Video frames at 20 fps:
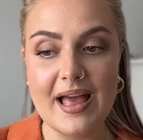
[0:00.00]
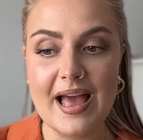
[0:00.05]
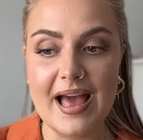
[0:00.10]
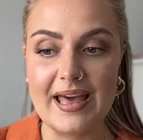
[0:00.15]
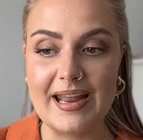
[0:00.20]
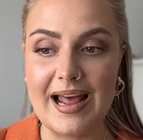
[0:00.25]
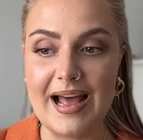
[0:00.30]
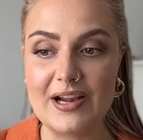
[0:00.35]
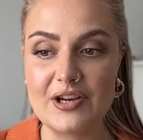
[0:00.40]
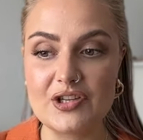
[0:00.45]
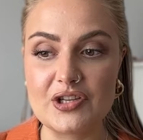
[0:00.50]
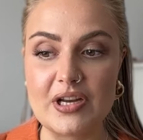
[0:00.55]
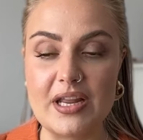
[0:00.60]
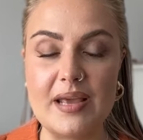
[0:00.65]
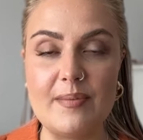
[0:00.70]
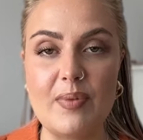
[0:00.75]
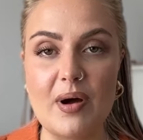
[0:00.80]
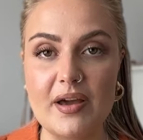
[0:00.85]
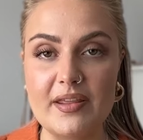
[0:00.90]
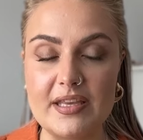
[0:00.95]
And actually,
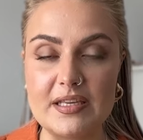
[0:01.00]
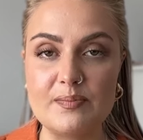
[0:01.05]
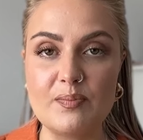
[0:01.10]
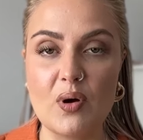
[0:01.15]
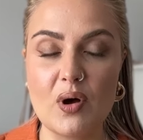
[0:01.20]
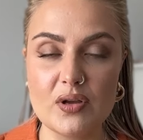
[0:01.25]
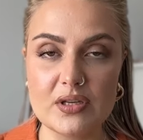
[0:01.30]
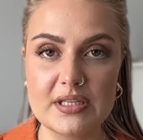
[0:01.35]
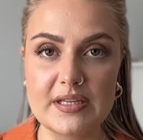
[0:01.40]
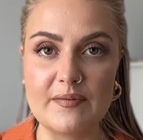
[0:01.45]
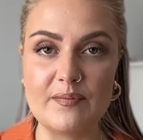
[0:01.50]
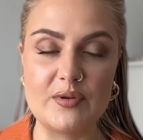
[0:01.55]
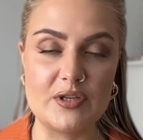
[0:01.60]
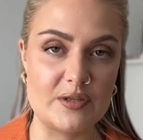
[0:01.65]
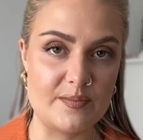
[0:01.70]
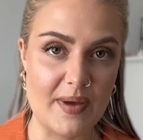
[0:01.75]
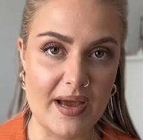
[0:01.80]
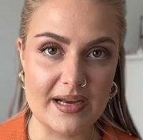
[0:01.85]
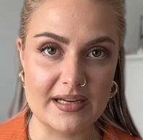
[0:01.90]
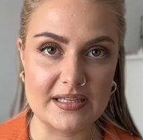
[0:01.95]
by this positive
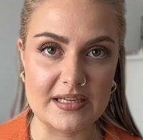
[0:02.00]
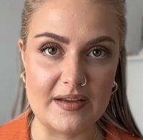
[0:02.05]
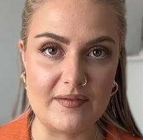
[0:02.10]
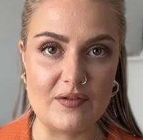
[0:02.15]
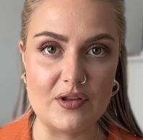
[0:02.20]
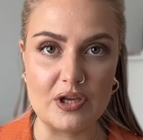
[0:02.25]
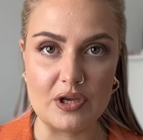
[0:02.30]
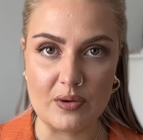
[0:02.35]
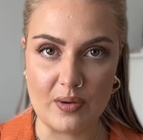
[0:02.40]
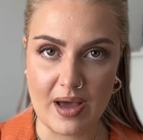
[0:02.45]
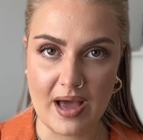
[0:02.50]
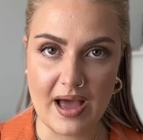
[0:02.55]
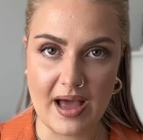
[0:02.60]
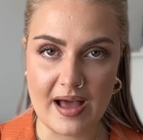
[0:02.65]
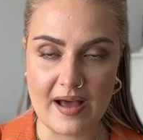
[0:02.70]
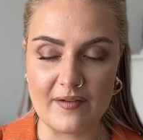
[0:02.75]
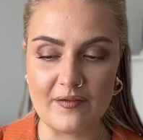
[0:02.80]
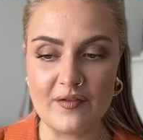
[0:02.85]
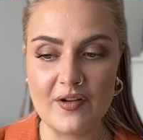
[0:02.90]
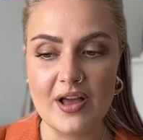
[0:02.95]
perspective that you
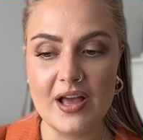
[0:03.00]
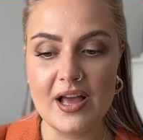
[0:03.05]
have,